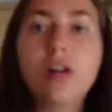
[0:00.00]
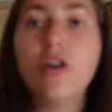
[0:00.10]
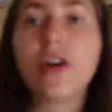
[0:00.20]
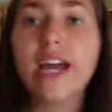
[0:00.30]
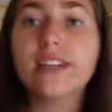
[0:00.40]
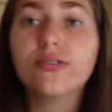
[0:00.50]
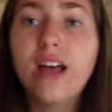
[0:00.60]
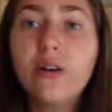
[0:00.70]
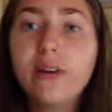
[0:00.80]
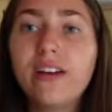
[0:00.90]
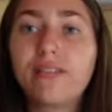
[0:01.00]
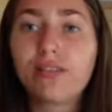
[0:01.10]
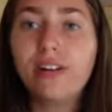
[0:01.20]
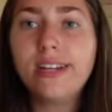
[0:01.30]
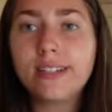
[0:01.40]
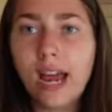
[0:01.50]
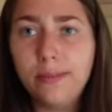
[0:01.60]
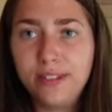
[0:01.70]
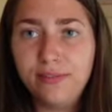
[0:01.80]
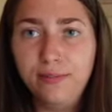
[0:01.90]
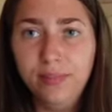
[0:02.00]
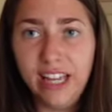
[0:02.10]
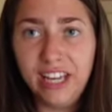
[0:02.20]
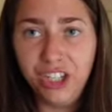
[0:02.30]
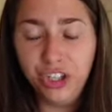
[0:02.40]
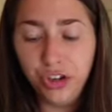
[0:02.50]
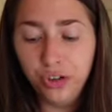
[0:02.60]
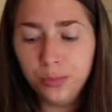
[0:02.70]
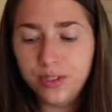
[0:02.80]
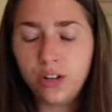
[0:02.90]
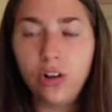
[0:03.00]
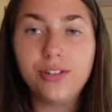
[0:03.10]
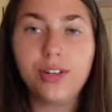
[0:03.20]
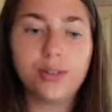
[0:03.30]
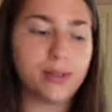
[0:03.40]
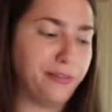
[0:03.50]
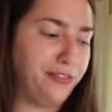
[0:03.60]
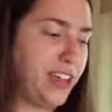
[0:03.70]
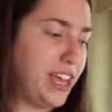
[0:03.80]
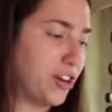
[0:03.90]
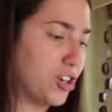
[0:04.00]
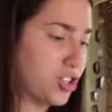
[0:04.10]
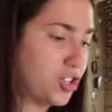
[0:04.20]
Okay, so now we have 3 types of legumes and also some feta